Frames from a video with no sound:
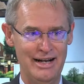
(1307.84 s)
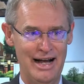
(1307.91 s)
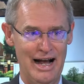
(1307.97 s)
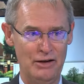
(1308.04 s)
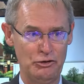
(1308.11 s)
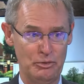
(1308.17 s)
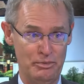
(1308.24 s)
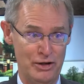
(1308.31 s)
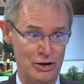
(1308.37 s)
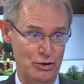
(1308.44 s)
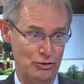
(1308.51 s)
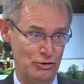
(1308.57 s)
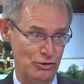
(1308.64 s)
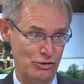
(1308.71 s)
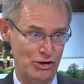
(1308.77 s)
I
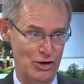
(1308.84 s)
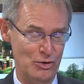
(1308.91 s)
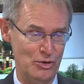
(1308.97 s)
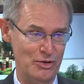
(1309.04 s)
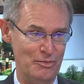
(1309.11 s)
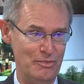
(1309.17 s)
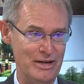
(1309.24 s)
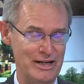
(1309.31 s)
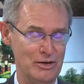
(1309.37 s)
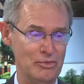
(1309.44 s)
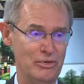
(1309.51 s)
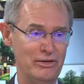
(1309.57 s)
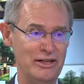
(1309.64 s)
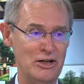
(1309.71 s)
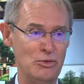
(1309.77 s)
suppose the show wouldn't be
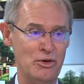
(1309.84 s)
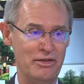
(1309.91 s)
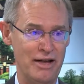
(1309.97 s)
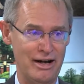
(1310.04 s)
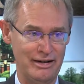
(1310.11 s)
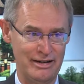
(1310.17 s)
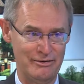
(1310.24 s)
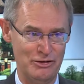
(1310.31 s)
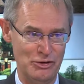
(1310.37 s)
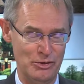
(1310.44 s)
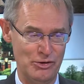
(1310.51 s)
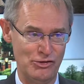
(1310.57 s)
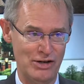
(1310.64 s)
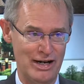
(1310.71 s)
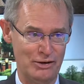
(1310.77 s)
complete without giving you
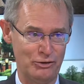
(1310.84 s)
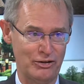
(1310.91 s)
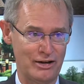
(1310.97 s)
a chance